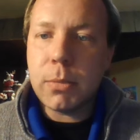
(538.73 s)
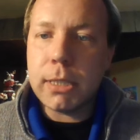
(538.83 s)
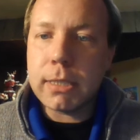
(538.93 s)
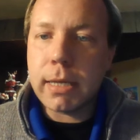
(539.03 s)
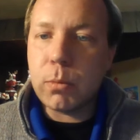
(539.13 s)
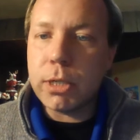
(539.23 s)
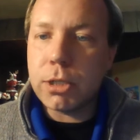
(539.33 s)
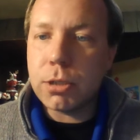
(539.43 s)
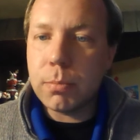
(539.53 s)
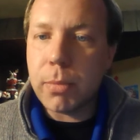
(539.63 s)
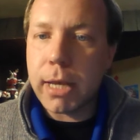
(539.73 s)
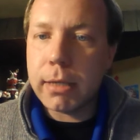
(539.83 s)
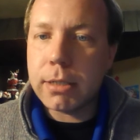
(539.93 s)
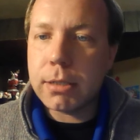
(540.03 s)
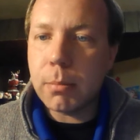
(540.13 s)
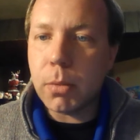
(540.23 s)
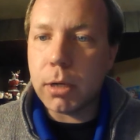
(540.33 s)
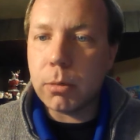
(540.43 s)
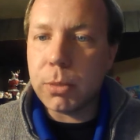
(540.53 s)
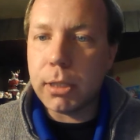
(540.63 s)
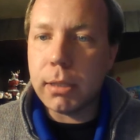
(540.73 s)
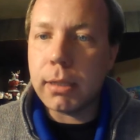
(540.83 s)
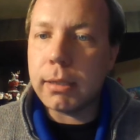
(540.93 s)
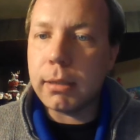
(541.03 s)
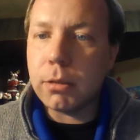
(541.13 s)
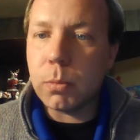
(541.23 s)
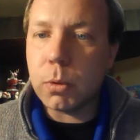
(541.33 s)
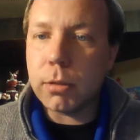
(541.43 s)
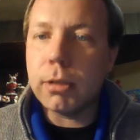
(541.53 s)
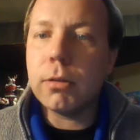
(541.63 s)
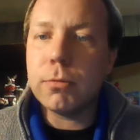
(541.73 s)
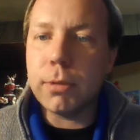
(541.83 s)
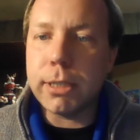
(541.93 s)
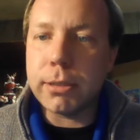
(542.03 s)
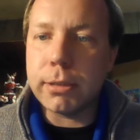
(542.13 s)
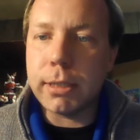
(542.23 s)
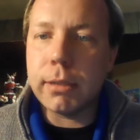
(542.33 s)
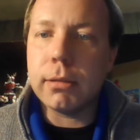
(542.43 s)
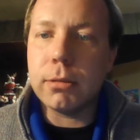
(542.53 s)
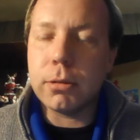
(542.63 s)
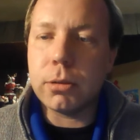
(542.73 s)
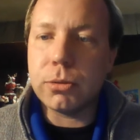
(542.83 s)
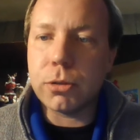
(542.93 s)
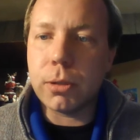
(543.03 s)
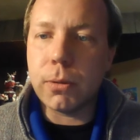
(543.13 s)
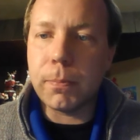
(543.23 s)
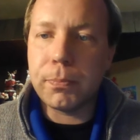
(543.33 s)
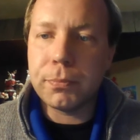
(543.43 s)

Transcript: means that we should manage Model B a little more regionally, a little closer to home.